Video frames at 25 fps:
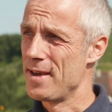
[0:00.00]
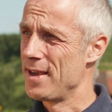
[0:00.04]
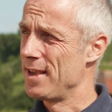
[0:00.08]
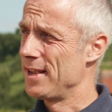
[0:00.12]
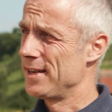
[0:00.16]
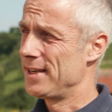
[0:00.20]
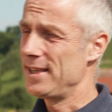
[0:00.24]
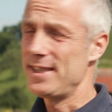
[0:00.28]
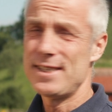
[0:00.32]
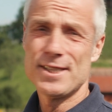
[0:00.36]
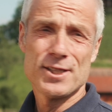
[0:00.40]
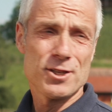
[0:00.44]

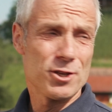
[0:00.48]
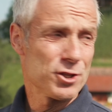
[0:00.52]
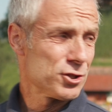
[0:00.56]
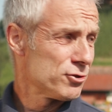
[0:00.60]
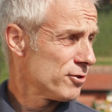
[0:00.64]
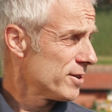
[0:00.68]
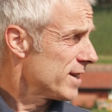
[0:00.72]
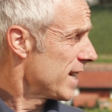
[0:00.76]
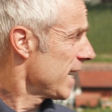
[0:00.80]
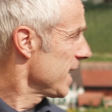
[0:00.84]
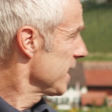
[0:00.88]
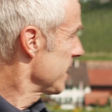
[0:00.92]
This is also
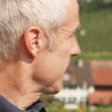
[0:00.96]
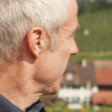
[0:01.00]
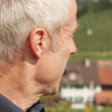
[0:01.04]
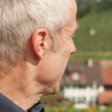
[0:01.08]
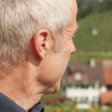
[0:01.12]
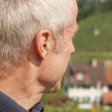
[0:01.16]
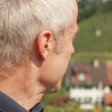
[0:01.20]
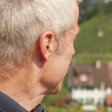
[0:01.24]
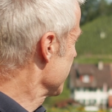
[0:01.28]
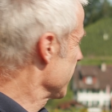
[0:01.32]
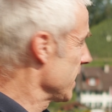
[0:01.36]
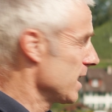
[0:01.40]
a nice
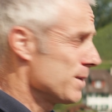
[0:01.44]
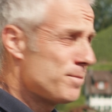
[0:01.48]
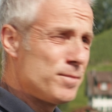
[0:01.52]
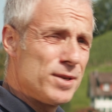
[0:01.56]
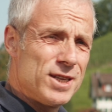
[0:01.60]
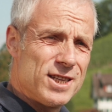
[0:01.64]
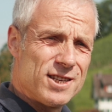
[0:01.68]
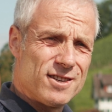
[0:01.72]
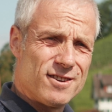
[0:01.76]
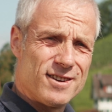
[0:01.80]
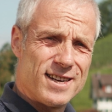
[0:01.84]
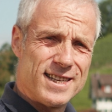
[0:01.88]
landscape
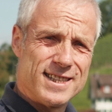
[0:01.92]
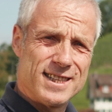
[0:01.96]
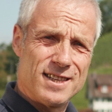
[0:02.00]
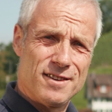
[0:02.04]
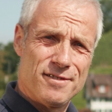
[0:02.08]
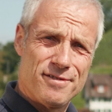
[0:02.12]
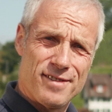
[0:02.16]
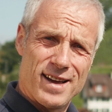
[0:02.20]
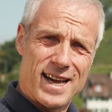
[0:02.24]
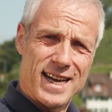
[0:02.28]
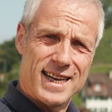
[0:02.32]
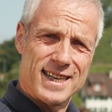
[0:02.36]
here, and in
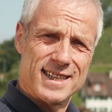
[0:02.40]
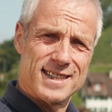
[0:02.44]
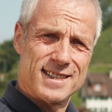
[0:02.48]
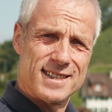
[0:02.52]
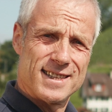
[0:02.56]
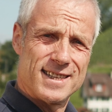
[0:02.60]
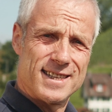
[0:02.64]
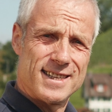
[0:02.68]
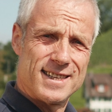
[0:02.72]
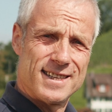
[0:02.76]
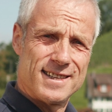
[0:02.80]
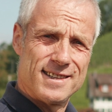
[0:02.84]
fact
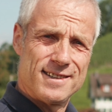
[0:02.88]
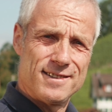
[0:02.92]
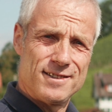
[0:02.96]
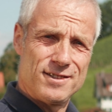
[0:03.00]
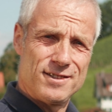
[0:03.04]
the